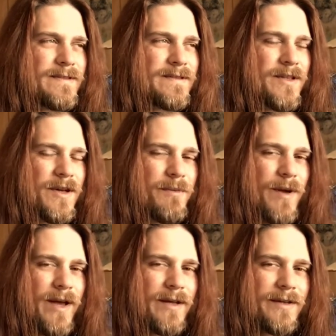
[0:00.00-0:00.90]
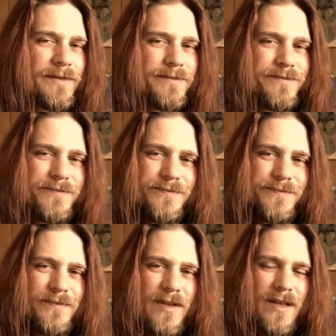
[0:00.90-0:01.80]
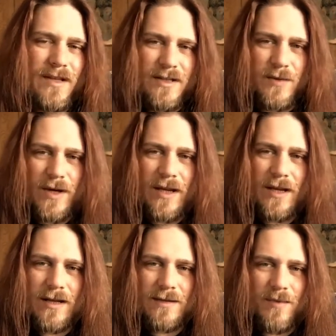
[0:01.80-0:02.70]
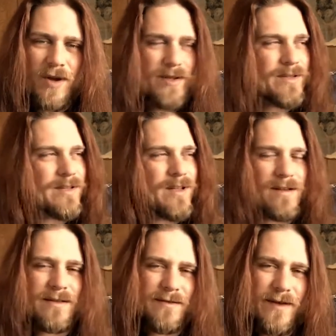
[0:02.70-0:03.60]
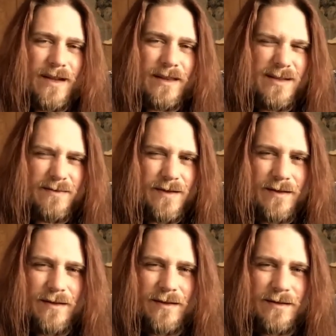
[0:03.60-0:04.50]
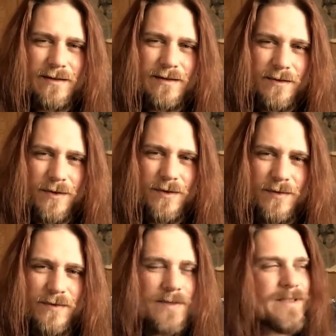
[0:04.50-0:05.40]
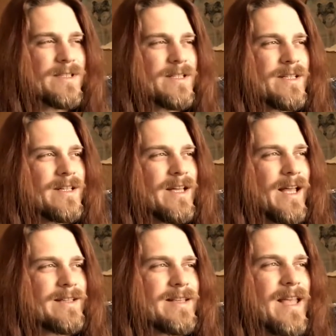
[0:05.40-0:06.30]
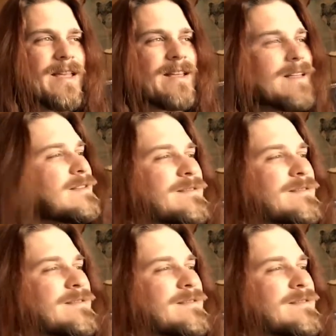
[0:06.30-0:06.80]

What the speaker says: thought back to when he and his brothers had cultivated this very grove, had taken it